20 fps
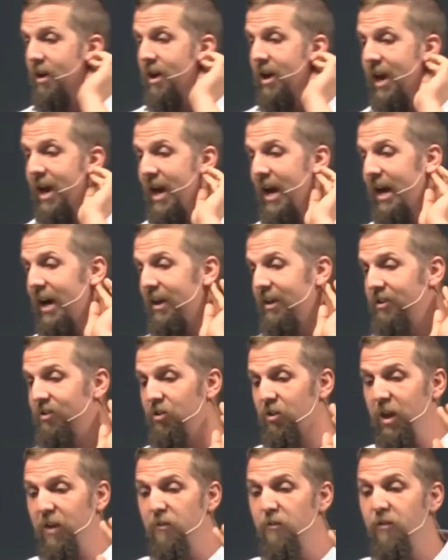And so
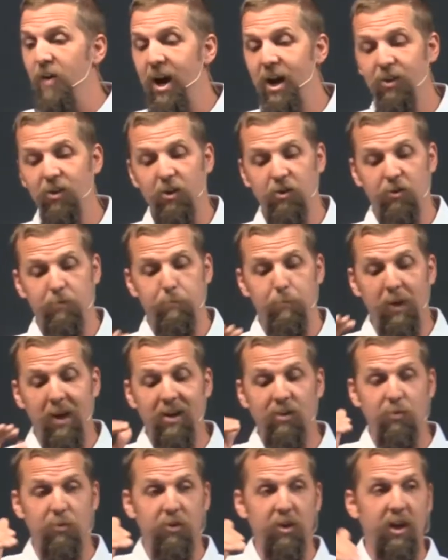they find this
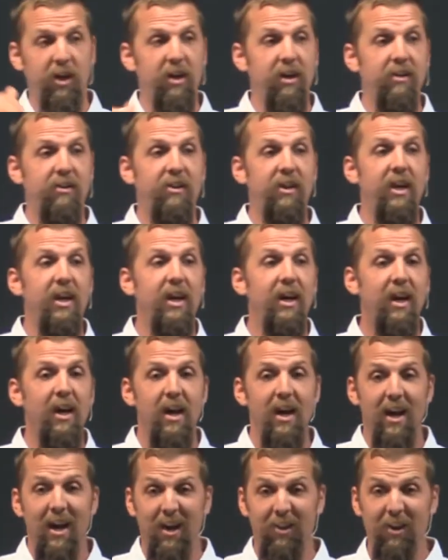place where they're going to dig,
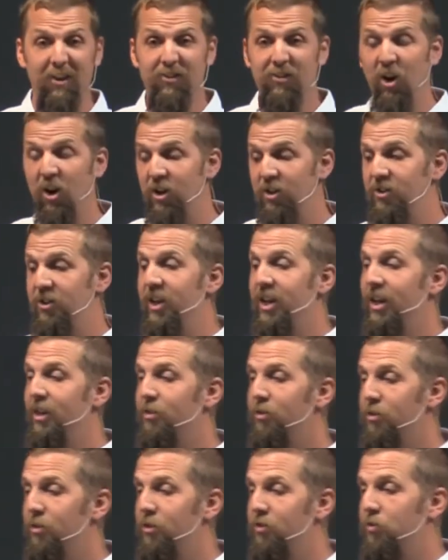and they start digging
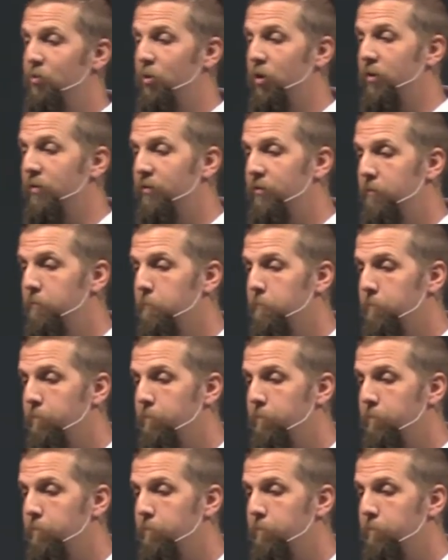through this roof.